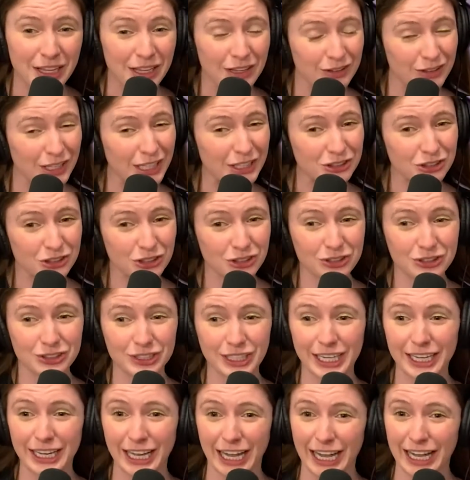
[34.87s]
Let's just
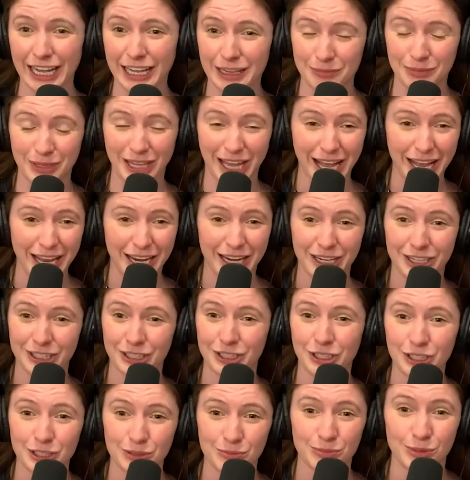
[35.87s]
say I am not in a
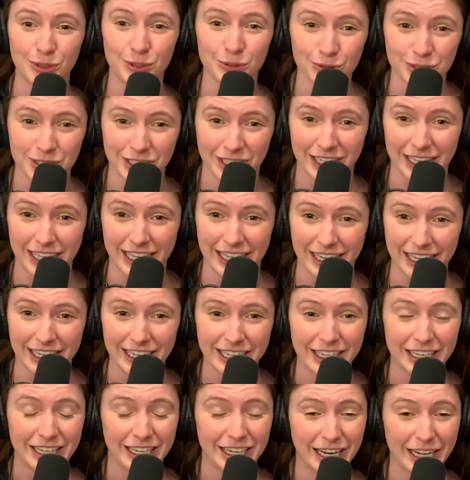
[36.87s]
good mood today.
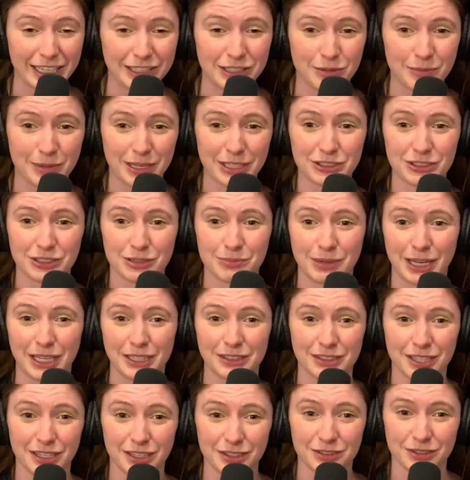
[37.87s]
Not to mention my
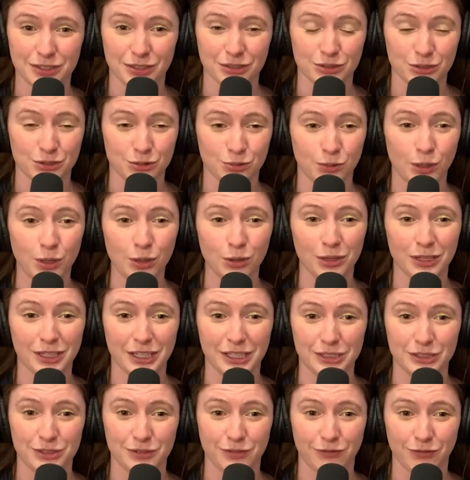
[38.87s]
tits are swollen
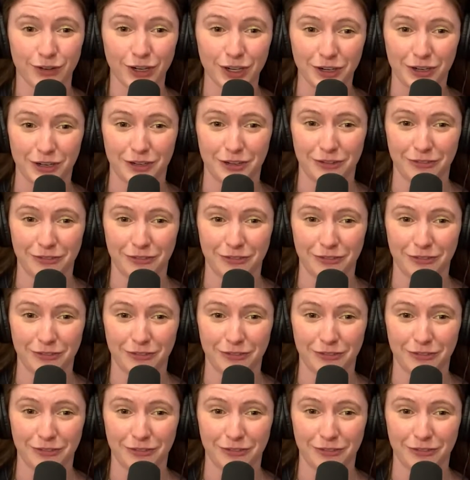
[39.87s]
as fuck.